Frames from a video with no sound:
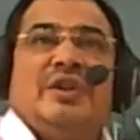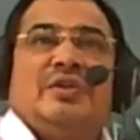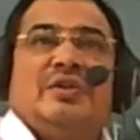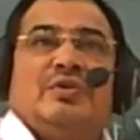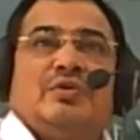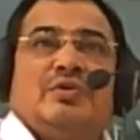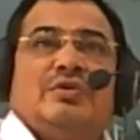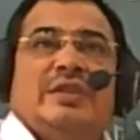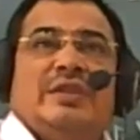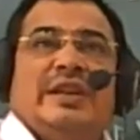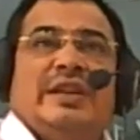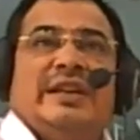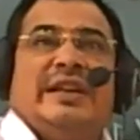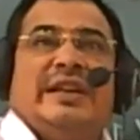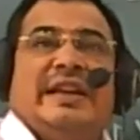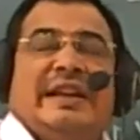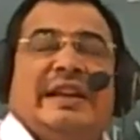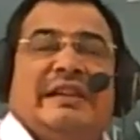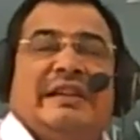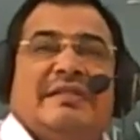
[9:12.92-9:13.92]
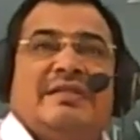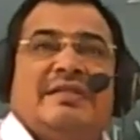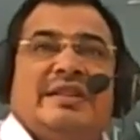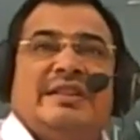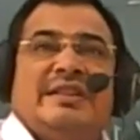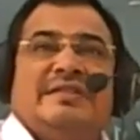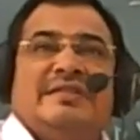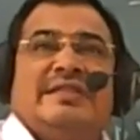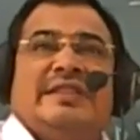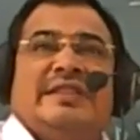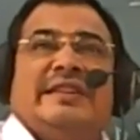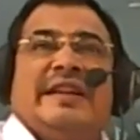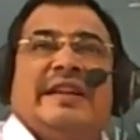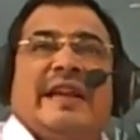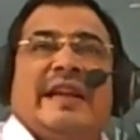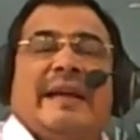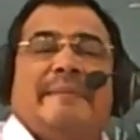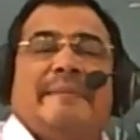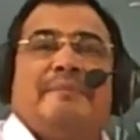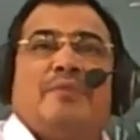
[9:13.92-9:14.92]
to the increase in
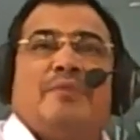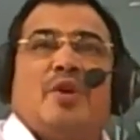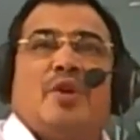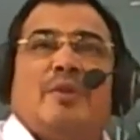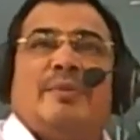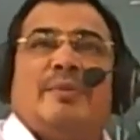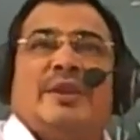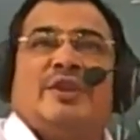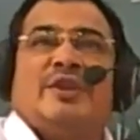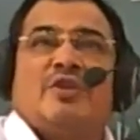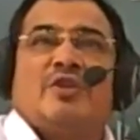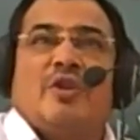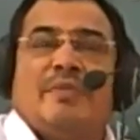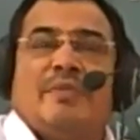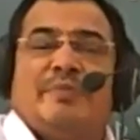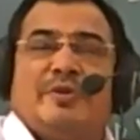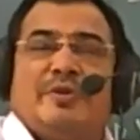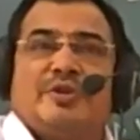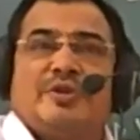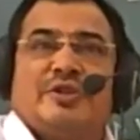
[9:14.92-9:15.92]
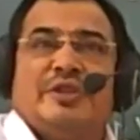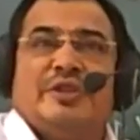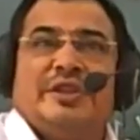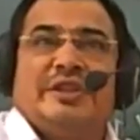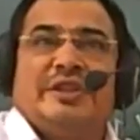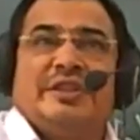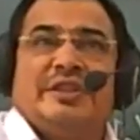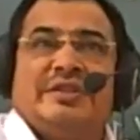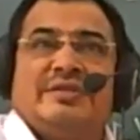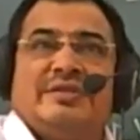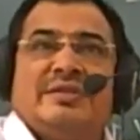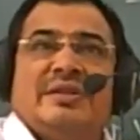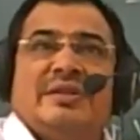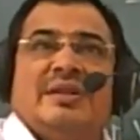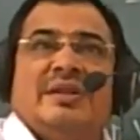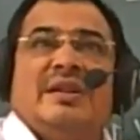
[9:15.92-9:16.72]
employment opportunities,